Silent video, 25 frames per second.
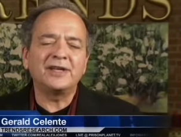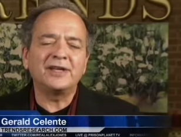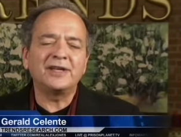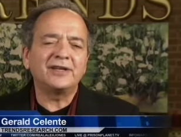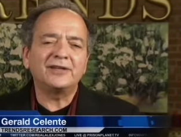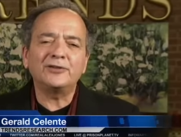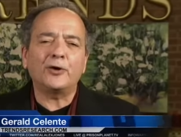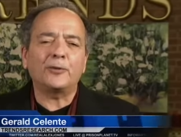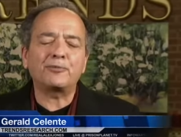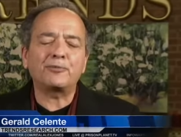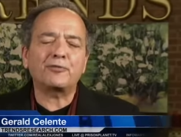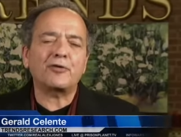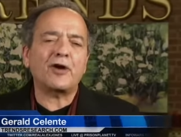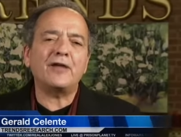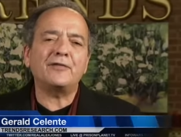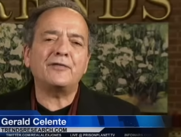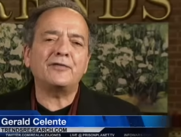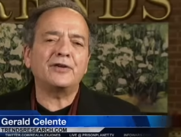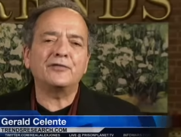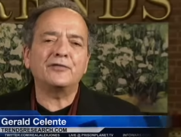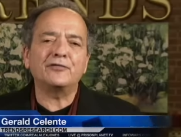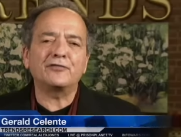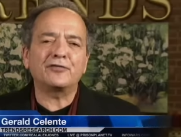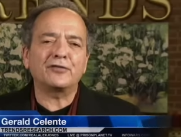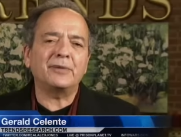No private
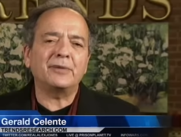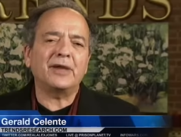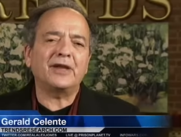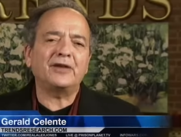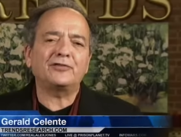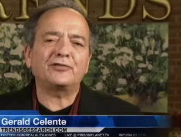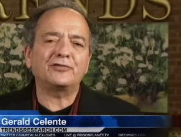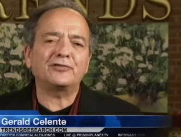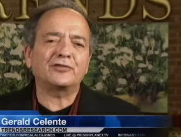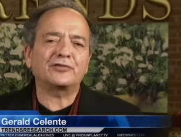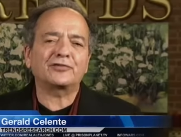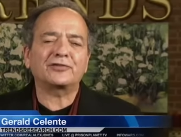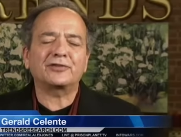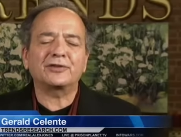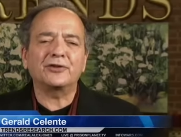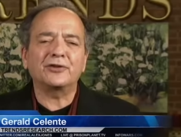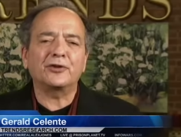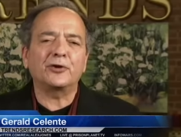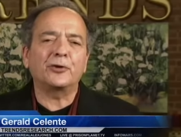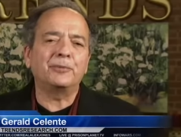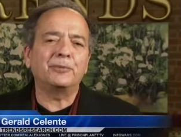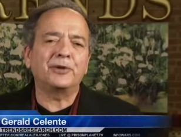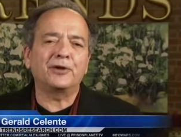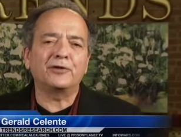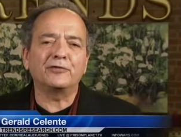information, just a little
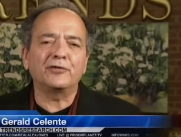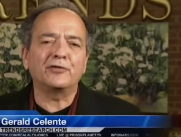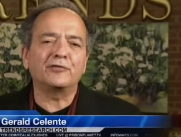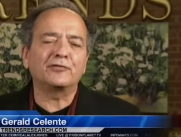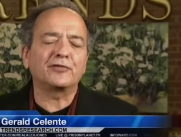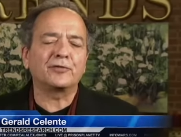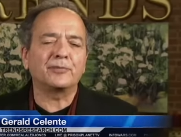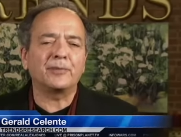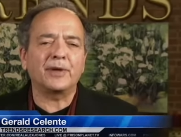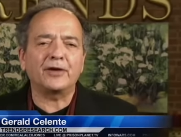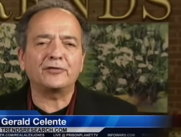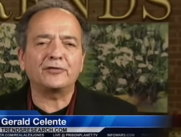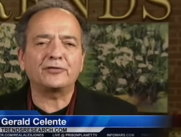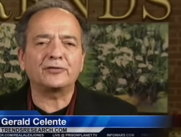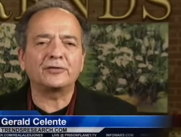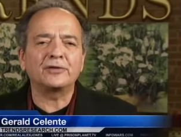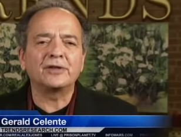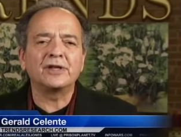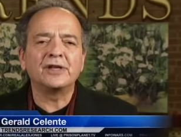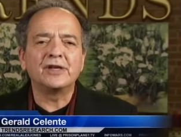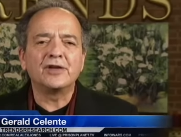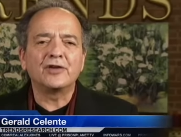bit of information